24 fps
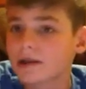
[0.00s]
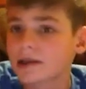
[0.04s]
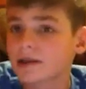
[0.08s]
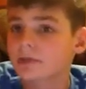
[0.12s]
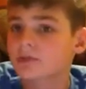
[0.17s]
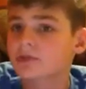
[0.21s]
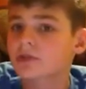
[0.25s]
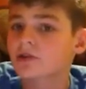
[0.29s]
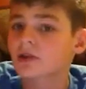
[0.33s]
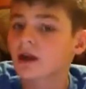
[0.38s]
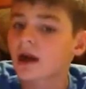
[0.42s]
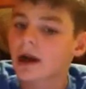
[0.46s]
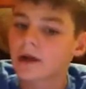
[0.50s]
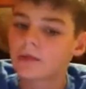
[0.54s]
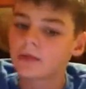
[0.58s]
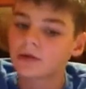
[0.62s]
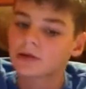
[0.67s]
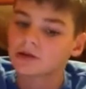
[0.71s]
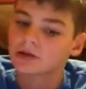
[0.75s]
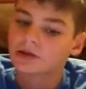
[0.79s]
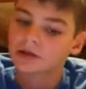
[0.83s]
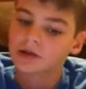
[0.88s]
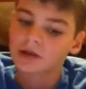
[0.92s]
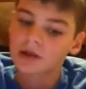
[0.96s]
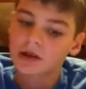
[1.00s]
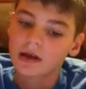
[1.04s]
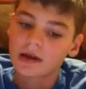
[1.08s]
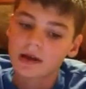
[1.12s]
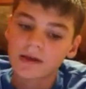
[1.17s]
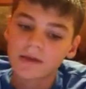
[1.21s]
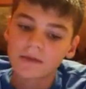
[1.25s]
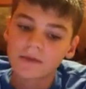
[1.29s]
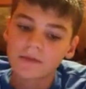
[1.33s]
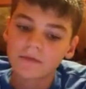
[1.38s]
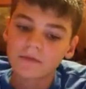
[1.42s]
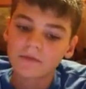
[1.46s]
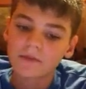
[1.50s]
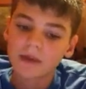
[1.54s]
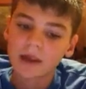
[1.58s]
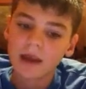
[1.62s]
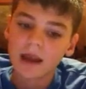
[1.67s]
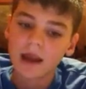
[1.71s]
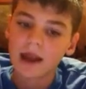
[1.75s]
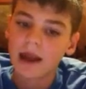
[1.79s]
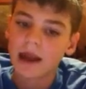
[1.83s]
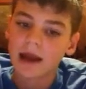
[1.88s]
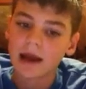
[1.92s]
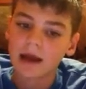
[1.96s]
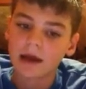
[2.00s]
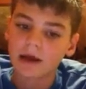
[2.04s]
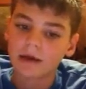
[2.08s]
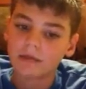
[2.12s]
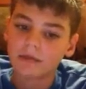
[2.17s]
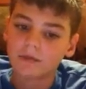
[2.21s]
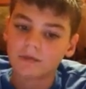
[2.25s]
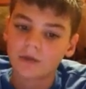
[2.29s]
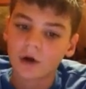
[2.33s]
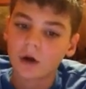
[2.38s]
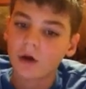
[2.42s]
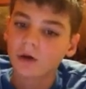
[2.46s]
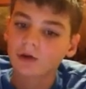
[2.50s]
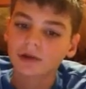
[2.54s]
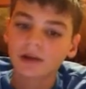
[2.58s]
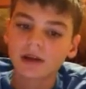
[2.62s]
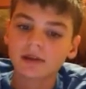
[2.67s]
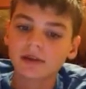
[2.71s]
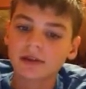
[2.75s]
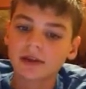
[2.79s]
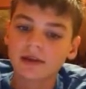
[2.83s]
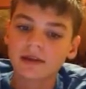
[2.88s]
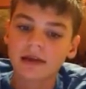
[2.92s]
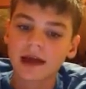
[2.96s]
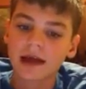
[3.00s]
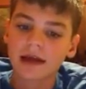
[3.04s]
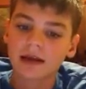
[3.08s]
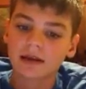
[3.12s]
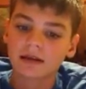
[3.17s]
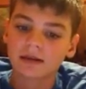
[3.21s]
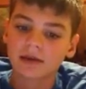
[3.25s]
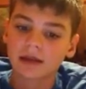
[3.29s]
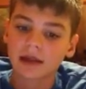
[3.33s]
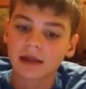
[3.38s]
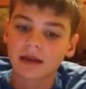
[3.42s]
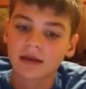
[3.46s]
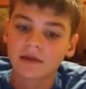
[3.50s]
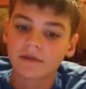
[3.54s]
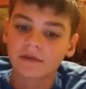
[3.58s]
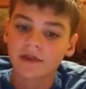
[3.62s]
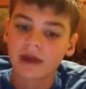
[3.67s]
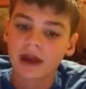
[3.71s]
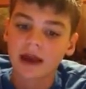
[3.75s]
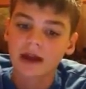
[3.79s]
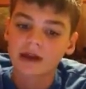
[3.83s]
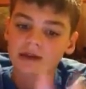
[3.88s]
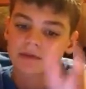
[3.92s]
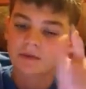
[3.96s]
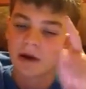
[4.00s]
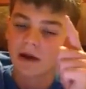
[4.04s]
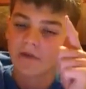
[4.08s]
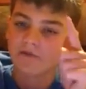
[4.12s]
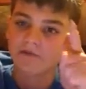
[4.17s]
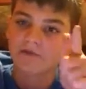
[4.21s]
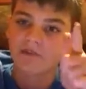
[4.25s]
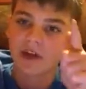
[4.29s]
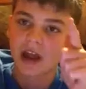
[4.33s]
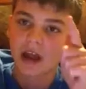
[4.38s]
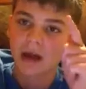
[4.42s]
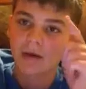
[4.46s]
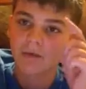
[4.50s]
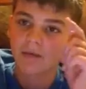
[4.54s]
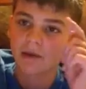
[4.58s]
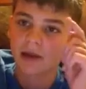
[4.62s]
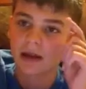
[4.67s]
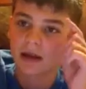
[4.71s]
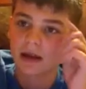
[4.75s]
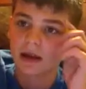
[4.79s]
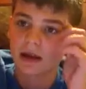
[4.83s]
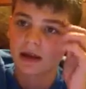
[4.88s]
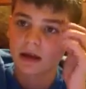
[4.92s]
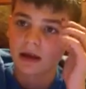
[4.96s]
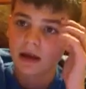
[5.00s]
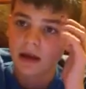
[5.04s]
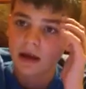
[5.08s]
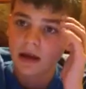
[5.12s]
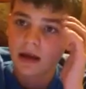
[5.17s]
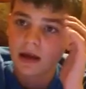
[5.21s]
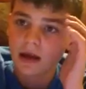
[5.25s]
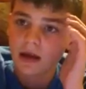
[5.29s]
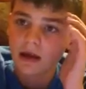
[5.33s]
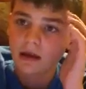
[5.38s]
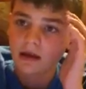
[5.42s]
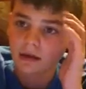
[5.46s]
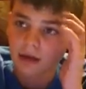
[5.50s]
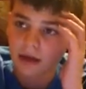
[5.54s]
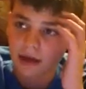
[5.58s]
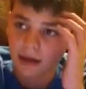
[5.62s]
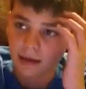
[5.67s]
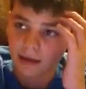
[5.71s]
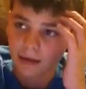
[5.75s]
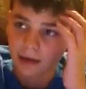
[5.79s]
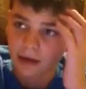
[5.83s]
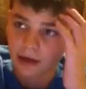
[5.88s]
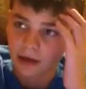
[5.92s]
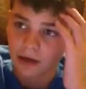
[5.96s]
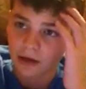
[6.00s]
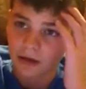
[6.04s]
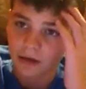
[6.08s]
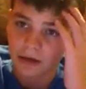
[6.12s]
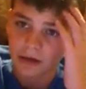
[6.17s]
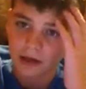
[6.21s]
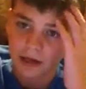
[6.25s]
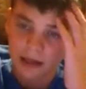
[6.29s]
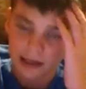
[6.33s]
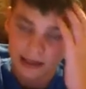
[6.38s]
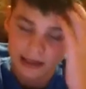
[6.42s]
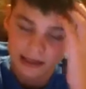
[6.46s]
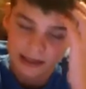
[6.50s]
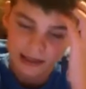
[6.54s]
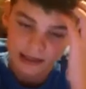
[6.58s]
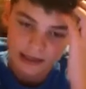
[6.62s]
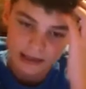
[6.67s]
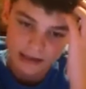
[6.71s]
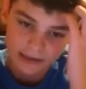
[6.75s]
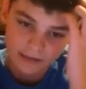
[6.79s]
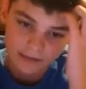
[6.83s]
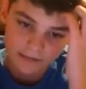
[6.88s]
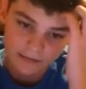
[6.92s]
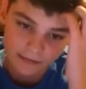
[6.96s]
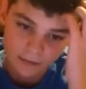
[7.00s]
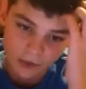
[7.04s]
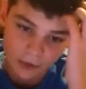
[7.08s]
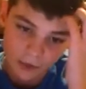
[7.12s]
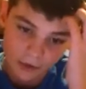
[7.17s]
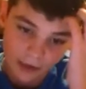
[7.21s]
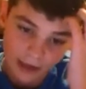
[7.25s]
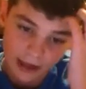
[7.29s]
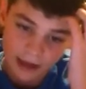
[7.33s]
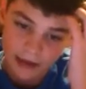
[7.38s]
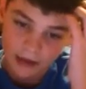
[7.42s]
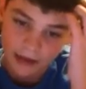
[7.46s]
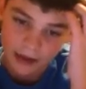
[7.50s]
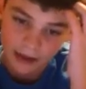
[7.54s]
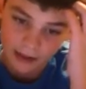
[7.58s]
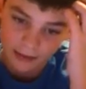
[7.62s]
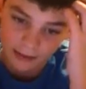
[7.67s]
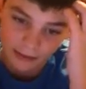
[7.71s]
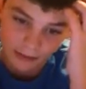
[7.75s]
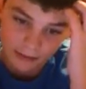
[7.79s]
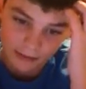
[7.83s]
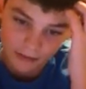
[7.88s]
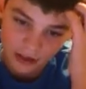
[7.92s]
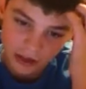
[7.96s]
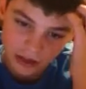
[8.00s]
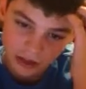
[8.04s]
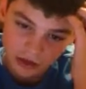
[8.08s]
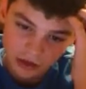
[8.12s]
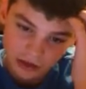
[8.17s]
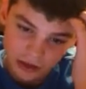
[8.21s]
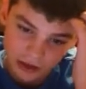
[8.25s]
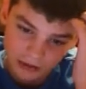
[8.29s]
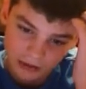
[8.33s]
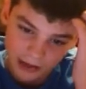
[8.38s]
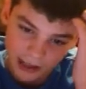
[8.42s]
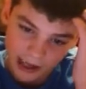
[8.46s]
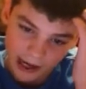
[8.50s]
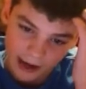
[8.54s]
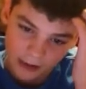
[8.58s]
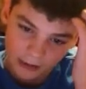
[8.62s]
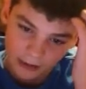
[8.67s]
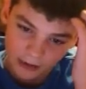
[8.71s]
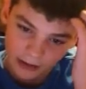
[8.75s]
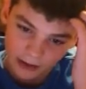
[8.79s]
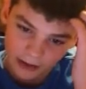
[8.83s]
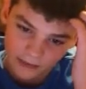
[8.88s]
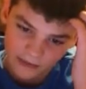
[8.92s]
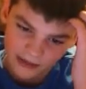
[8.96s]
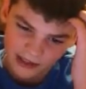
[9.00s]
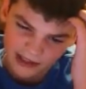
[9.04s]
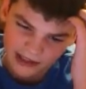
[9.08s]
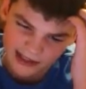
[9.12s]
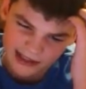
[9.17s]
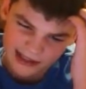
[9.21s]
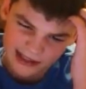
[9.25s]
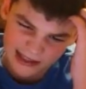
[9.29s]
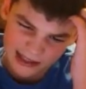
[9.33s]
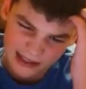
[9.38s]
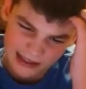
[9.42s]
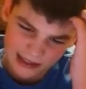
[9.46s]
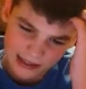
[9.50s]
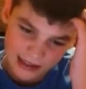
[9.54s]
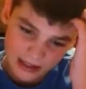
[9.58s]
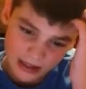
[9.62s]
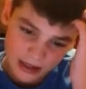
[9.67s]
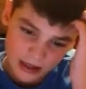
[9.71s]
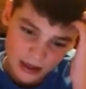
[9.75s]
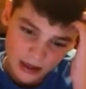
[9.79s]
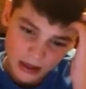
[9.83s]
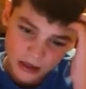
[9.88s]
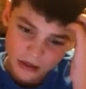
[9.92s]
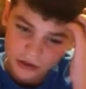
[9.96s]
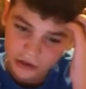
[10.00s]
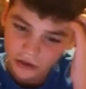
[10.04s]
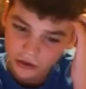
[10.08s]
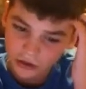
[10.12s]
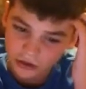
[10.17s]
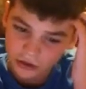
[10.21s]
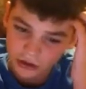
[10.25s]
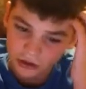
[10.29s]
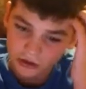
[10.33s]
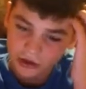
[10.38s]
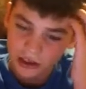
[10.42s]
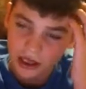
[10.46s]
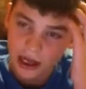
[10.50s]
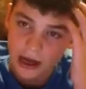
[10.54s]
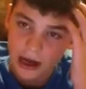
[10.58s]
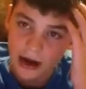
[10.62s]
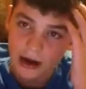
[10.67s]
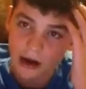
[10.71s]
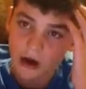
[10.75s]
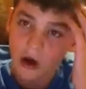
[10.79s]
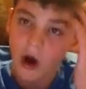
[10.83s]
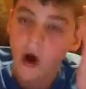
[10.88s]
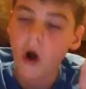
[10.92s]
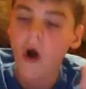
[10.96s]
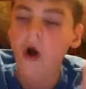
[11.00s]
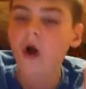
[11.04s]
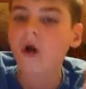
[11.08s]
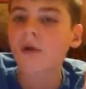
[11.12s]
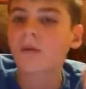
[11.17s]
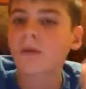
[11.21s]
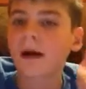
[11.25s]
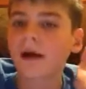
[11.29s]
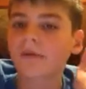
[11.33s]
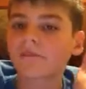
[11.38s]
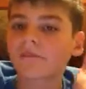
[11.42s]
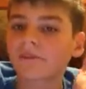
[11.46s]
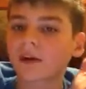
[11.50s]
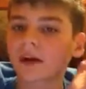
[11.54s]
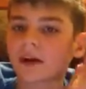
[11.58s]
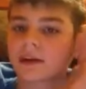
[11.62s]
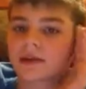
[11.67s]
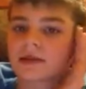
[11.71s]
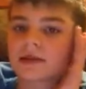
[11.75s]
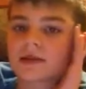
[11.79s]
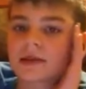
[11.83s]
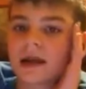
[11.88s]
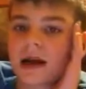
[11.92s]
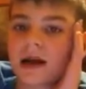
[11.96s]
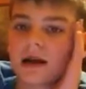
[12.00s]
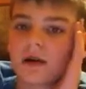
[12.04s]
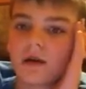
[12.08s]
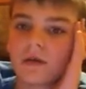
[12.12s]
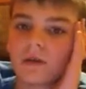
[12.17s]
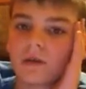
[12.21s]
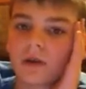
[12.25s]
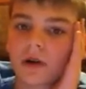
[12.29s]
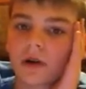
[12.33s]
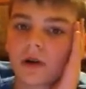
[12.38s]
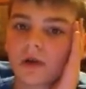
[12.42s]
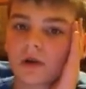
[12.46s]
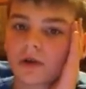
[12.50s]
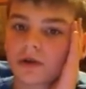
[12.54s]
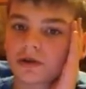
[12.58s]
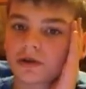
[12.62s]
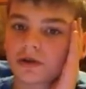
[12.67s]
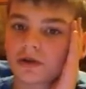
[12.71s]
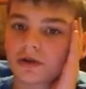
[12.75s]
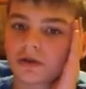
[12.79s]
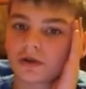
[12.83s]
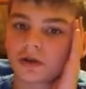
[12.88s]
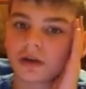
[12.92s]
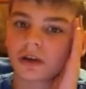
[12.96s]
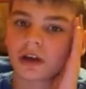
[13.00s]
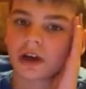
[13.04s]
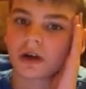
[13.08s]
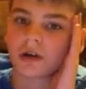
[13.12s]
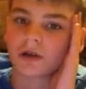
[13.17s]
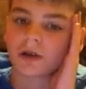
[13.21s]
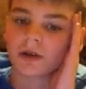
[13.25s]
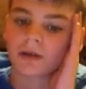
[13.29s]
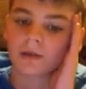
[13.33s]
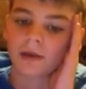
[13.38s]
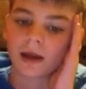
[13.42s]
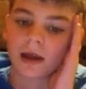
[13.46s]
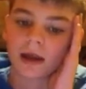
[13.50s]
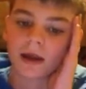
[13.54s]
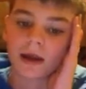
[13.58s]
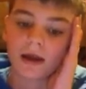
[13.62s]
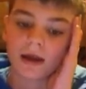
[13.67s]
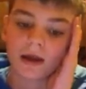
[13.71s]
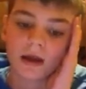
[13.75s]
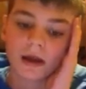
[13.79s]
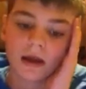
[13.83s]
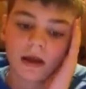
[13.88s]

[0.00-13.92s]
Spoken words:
subscribers. And the only thing that I can think of that is my family letting me do this. Without them, this YouTube account wouldn't even exist. Truth or Dare, all my friends that record Truth or Dare with me,